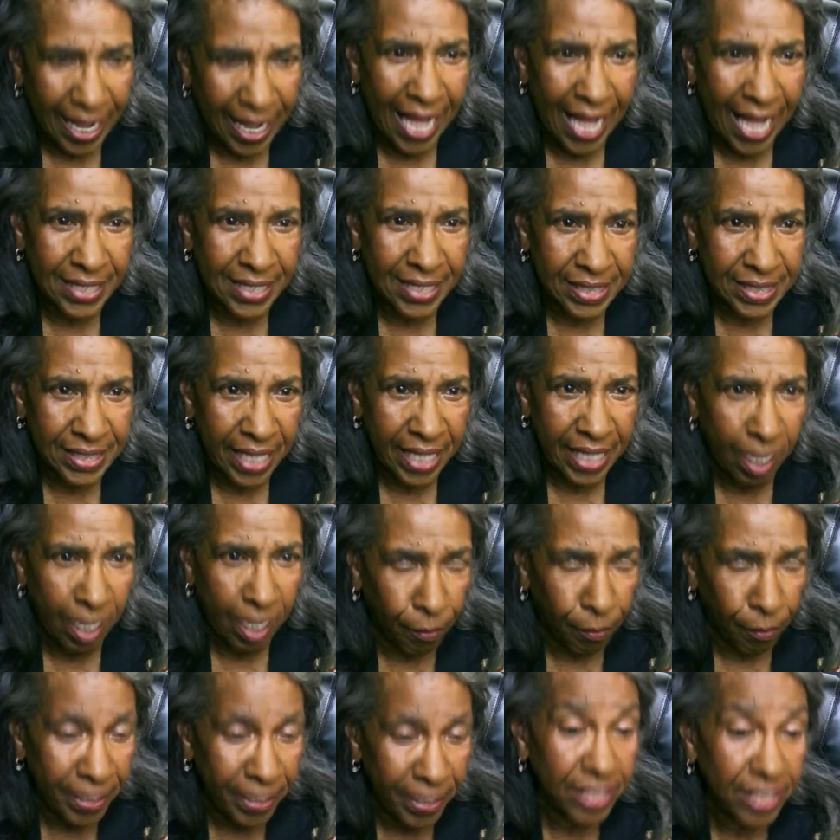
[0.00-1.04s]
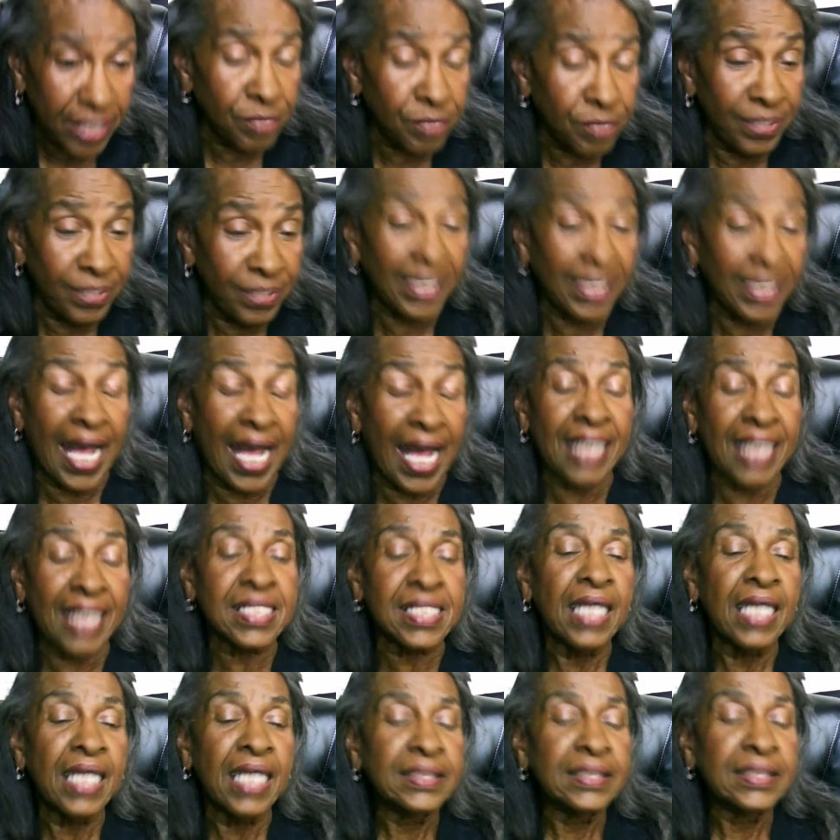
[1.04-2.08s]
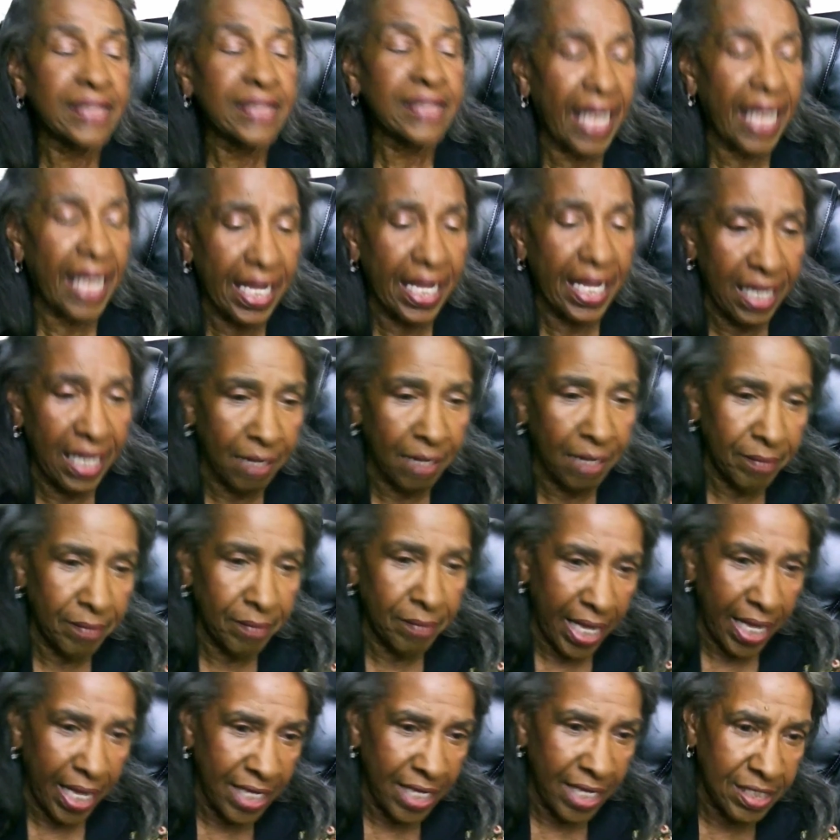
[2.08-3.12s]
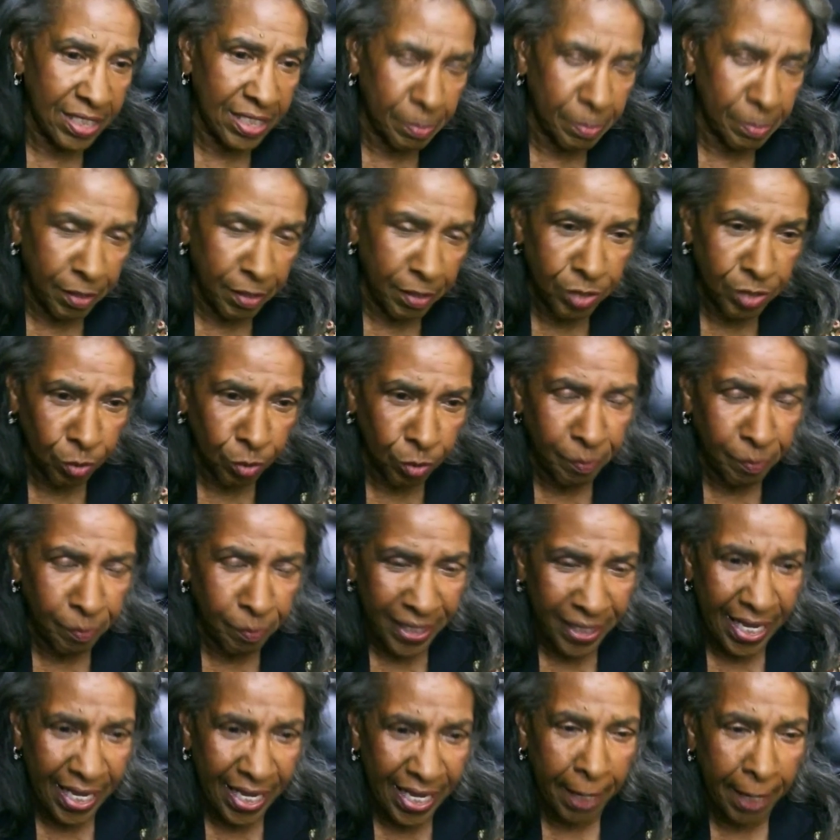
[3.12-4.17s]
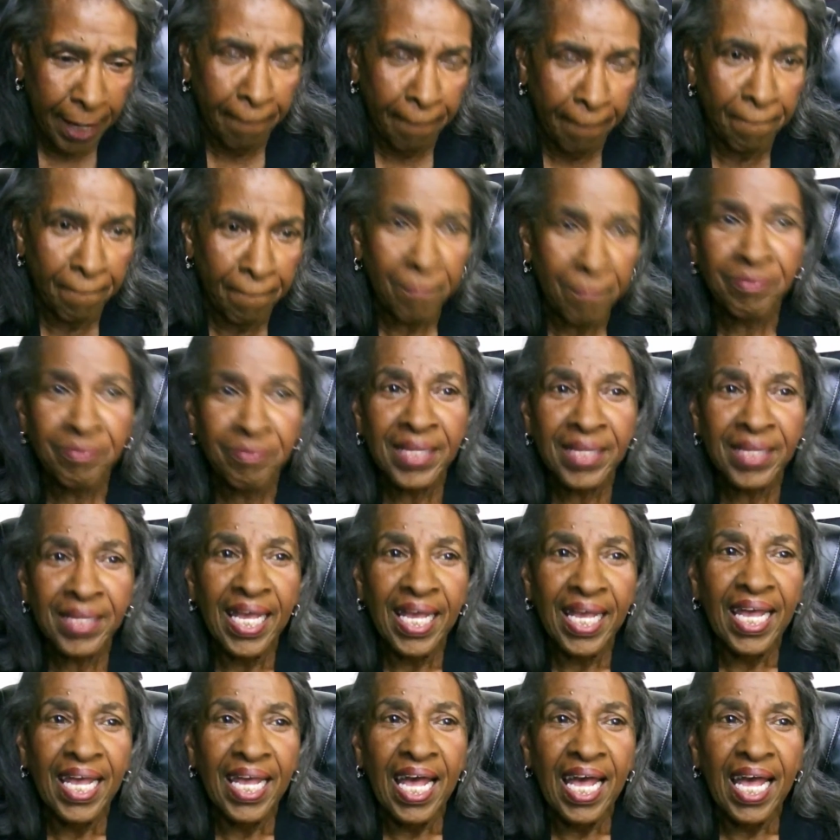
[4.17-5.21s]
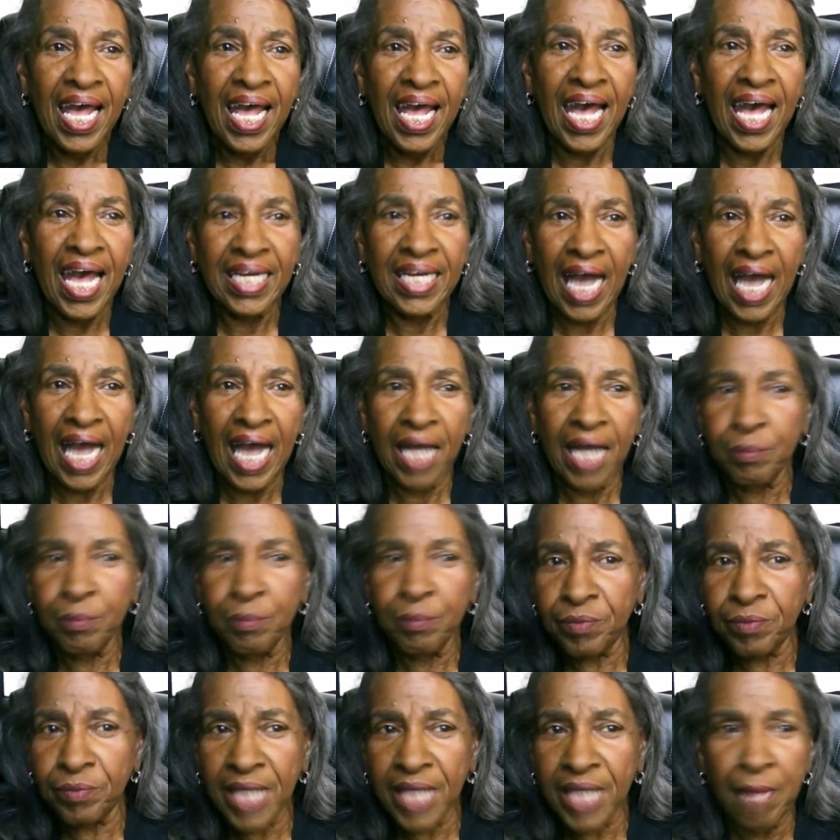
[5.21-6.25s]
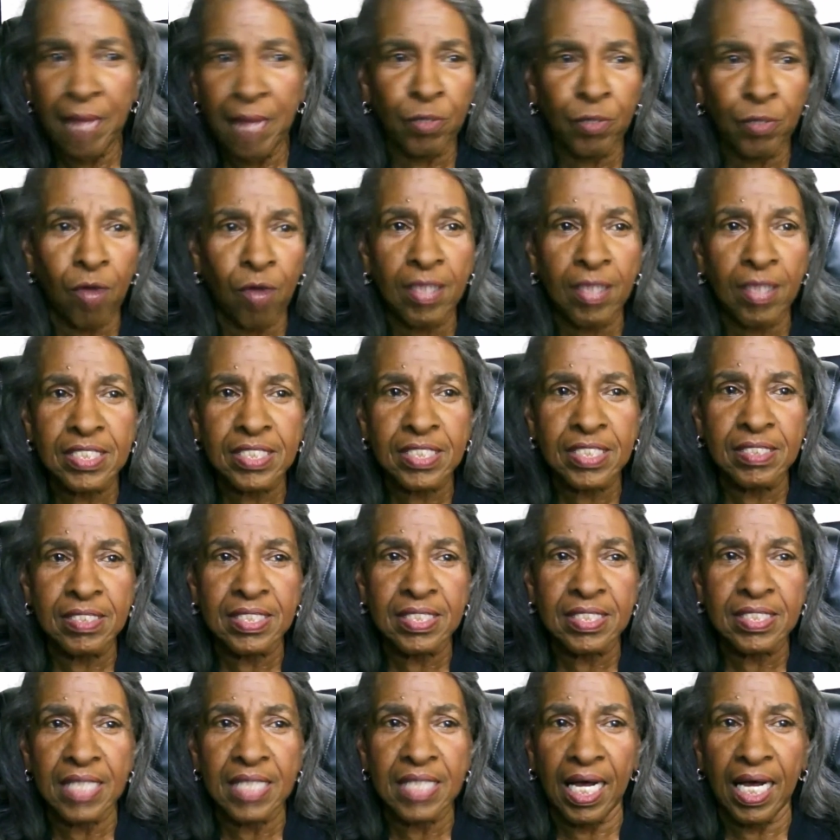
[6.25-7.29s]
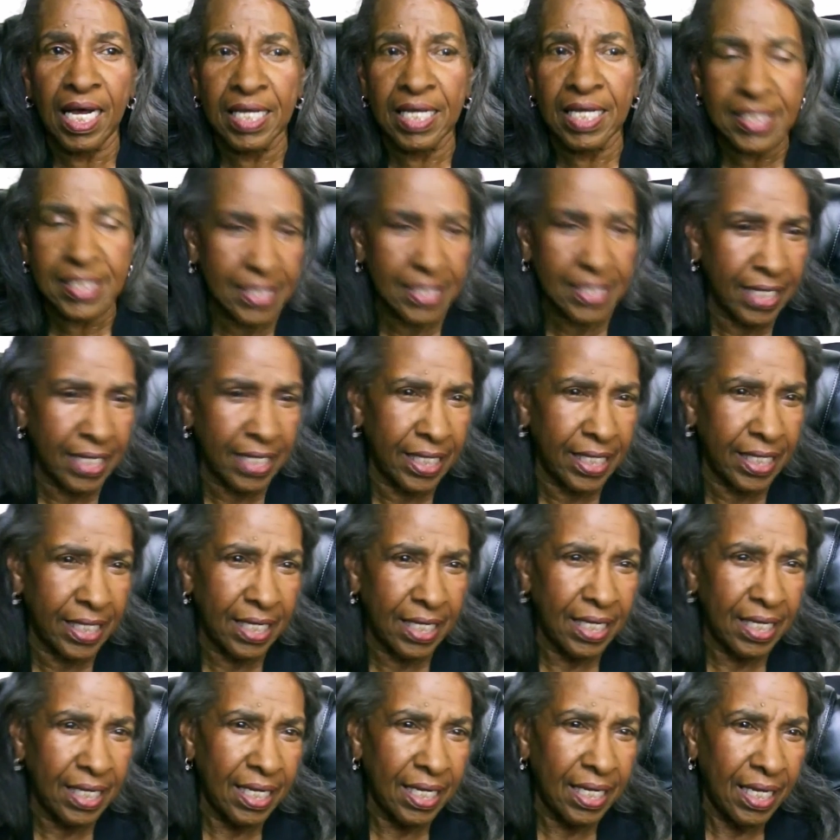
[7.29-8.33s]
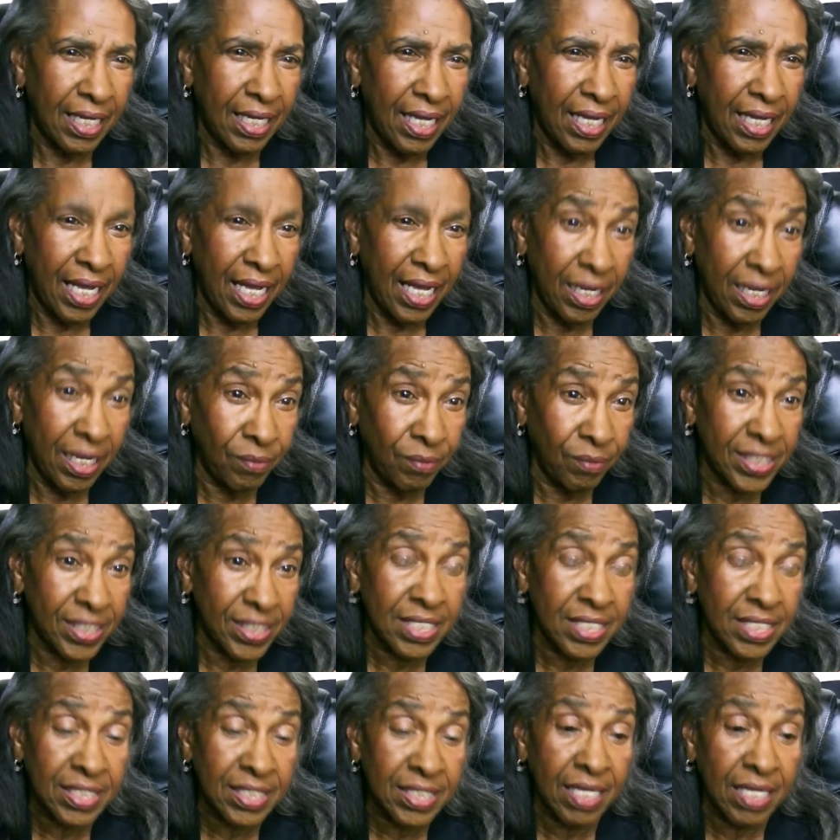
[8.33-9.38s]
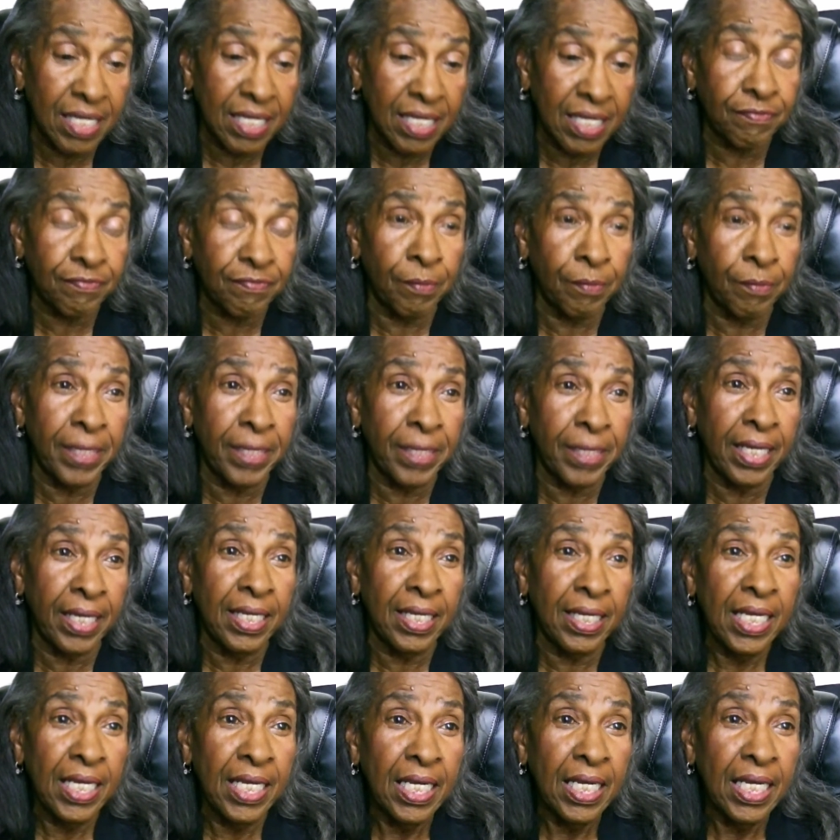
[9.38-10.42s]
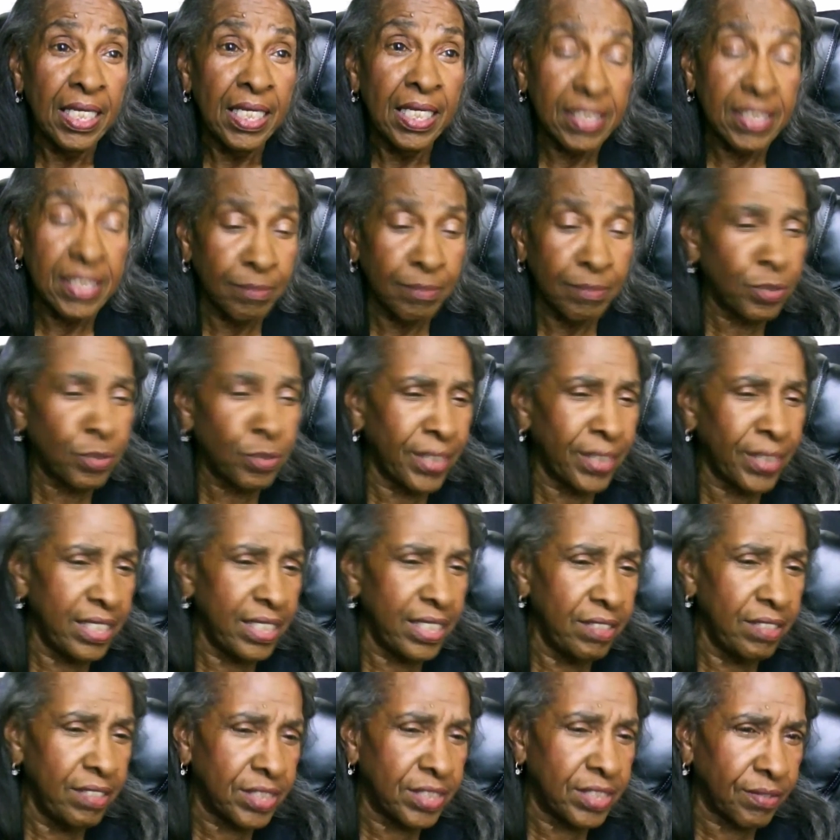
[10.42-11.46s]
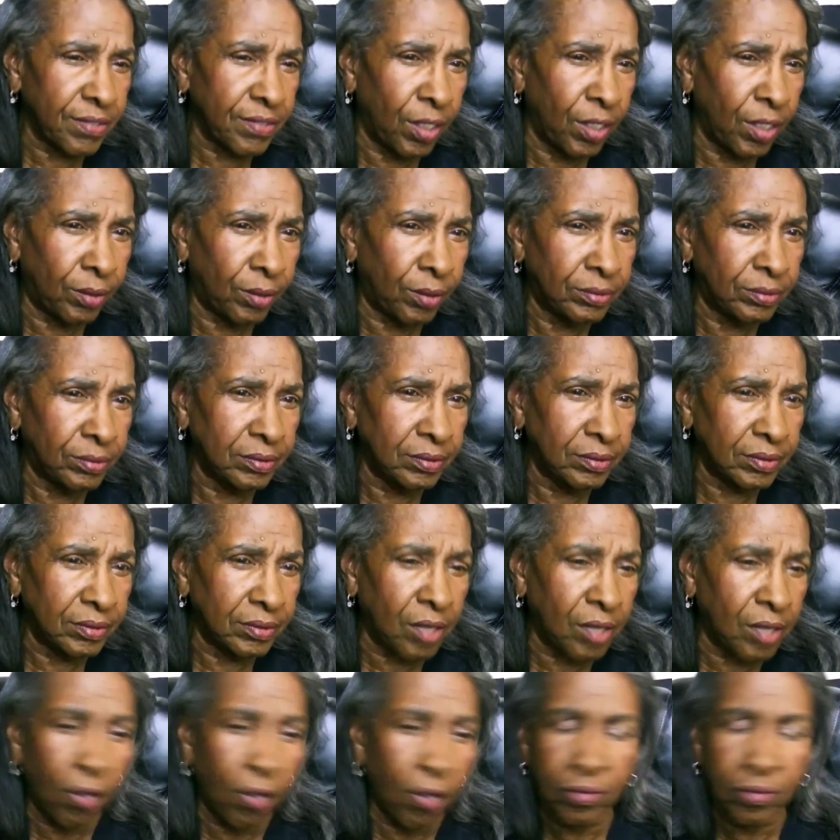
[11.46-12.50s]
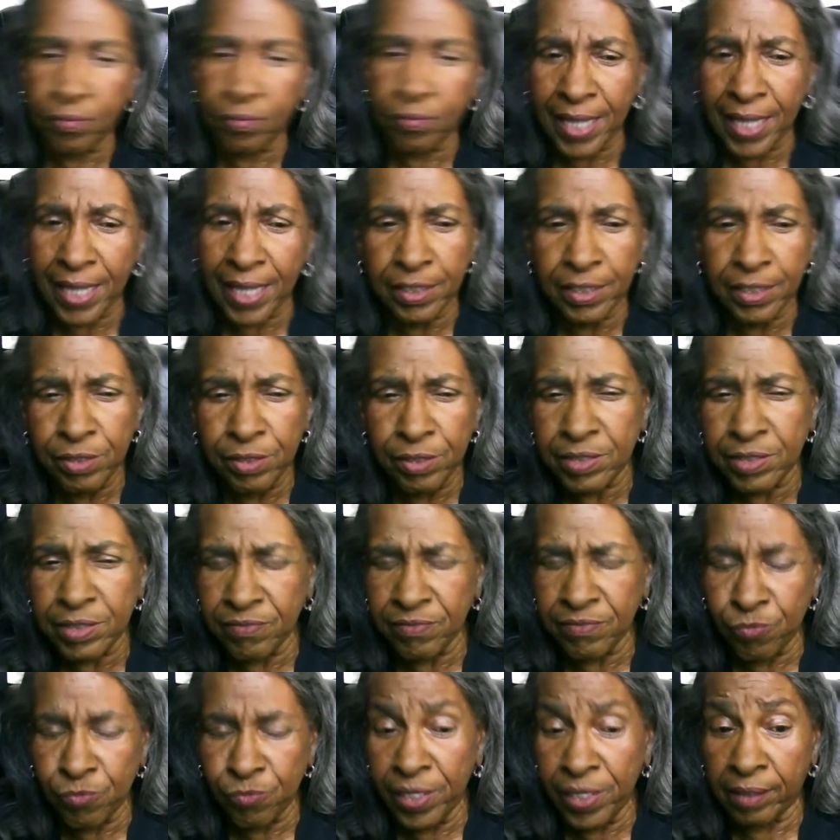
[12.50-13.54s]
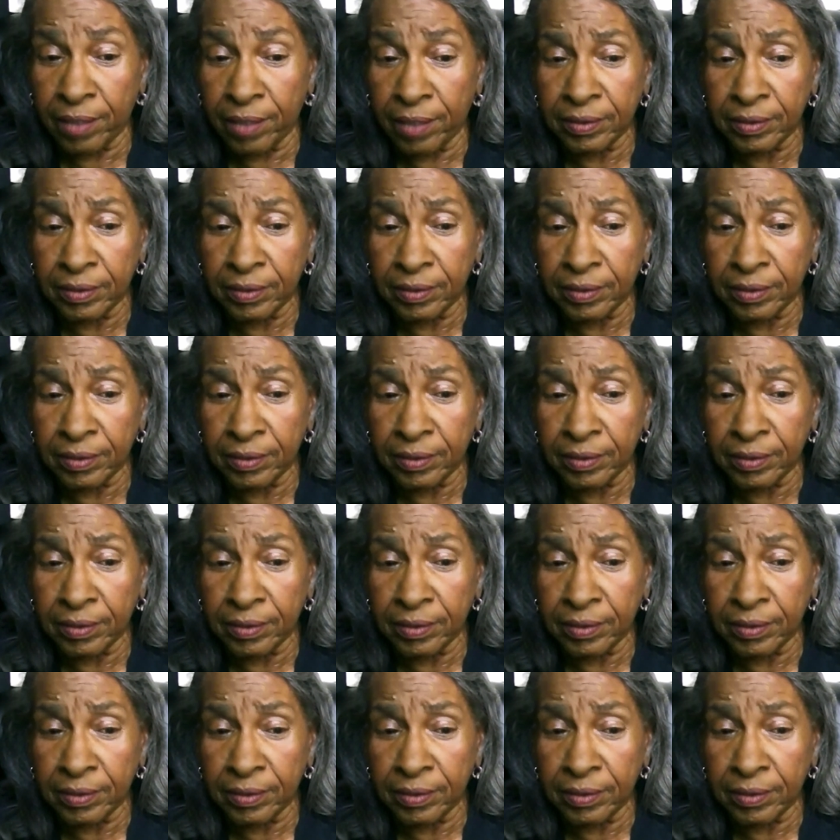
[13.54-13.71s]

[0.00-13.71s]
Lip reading: help me to realize that I am a spiritual being." And I came across a study, and it was a study for me some 20 years ago called The Right Use of Will.